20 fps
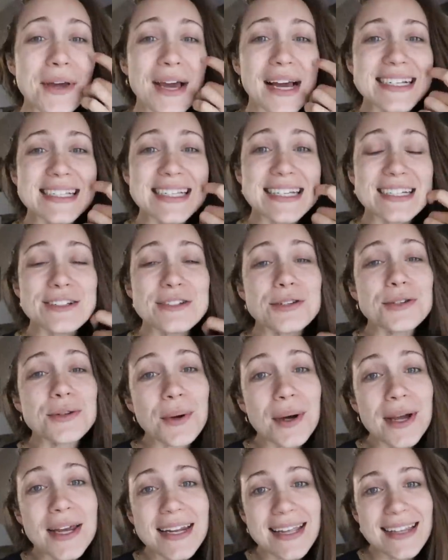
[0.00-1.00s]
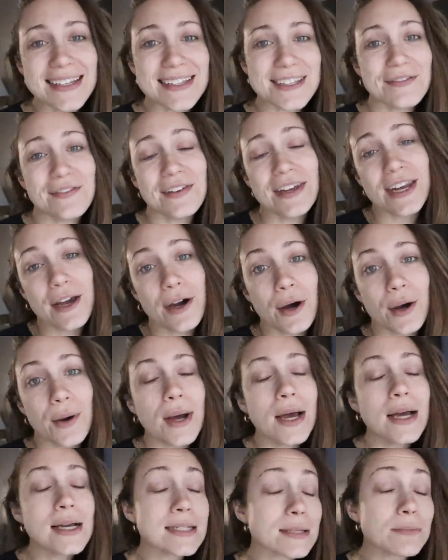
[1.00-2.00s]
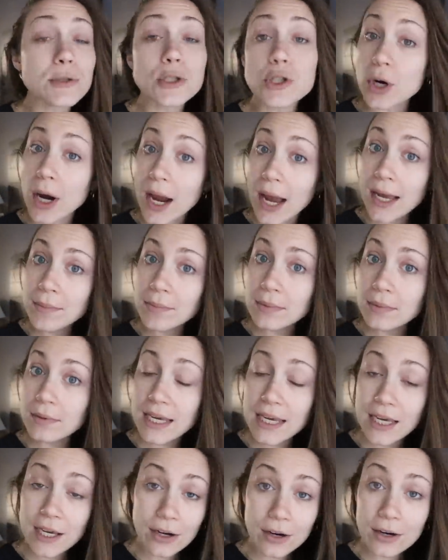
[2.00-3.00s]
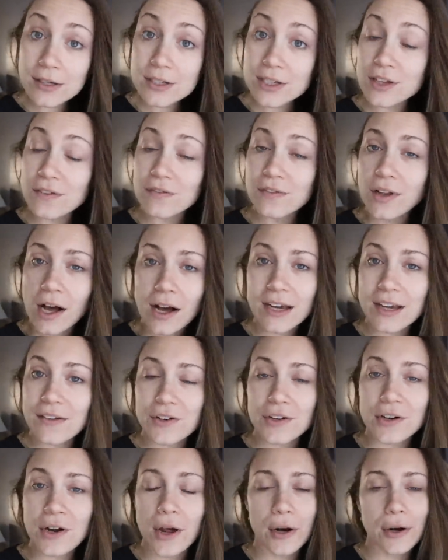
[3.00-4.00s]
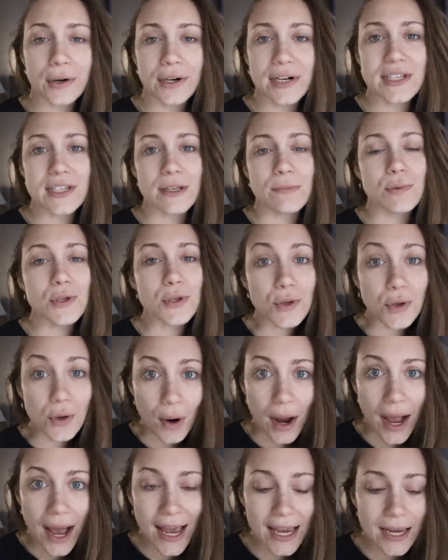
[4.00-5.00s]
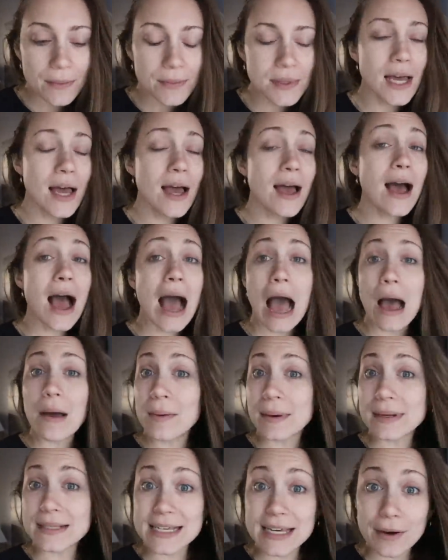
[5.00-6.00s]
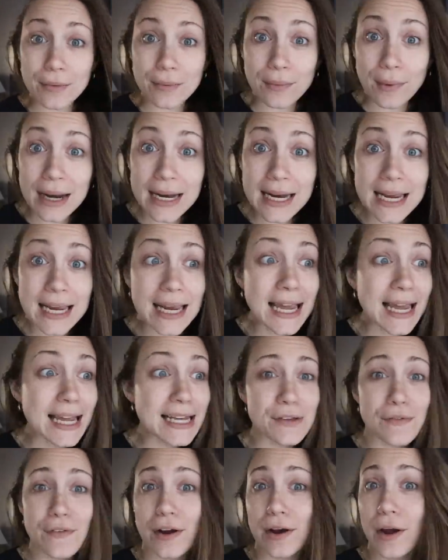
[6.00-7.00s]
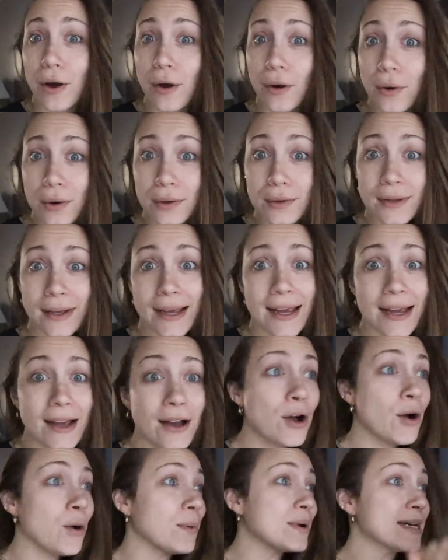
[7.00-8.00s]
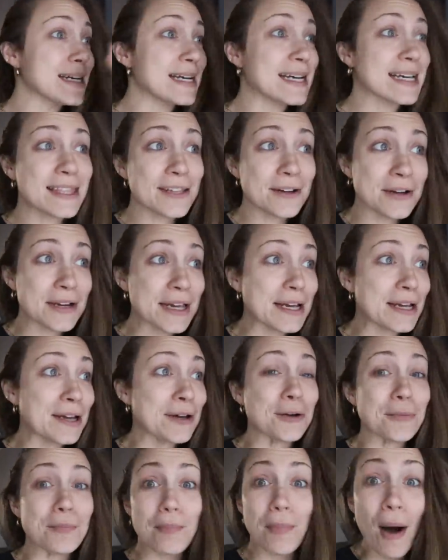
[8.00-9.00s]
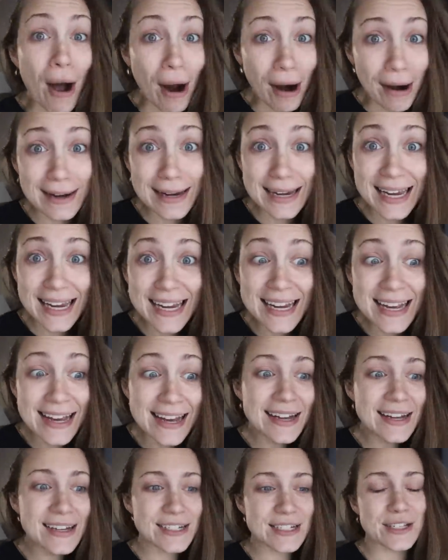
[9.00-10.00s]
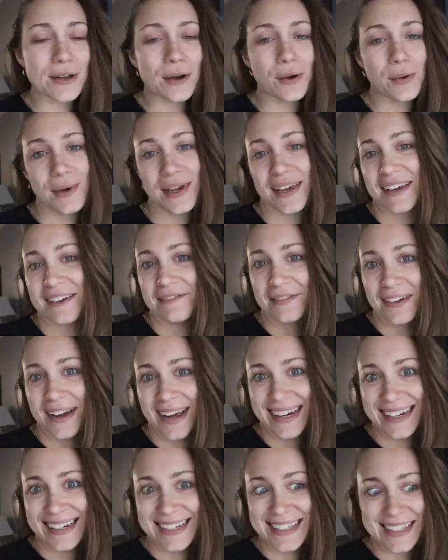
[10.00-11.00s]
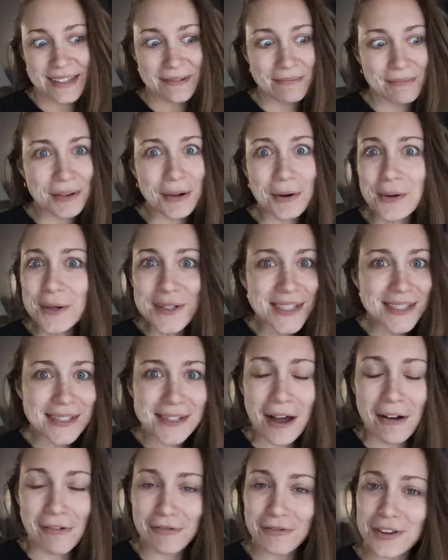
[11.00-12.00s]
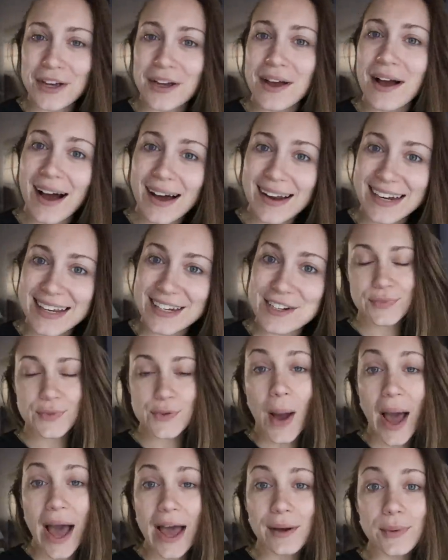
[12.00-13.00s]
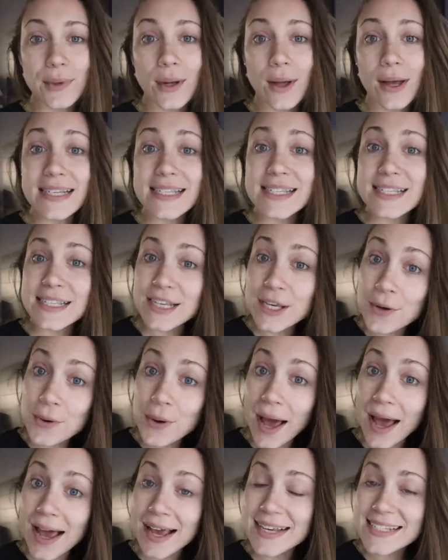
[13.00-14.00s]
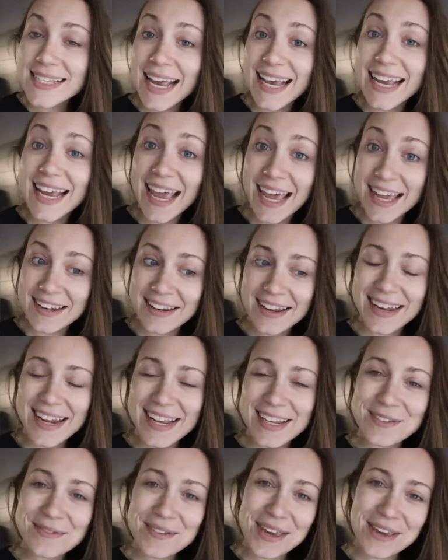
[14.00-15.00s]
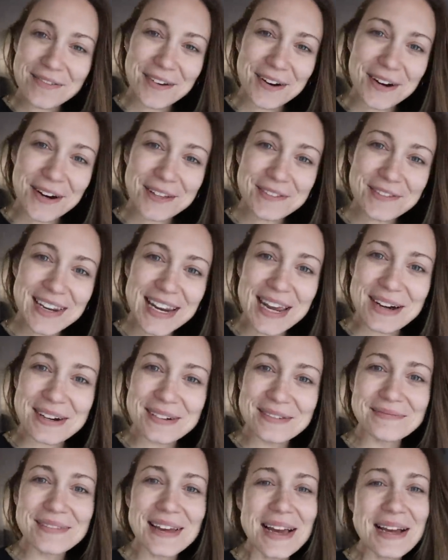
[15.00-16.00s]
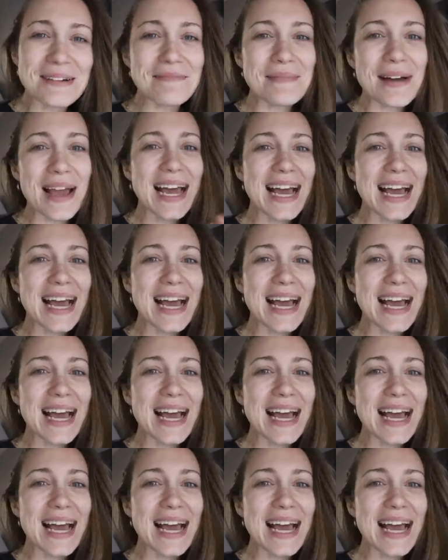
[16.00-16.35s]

you guys enjoyed this video. Subscribe here to the vlog if you're not already subscribed. I'm about to get ready. It's very early. We gotta get there to get good parking so we can find some cool stuff for the cottage. So I will see you guys again next week for another video. Bye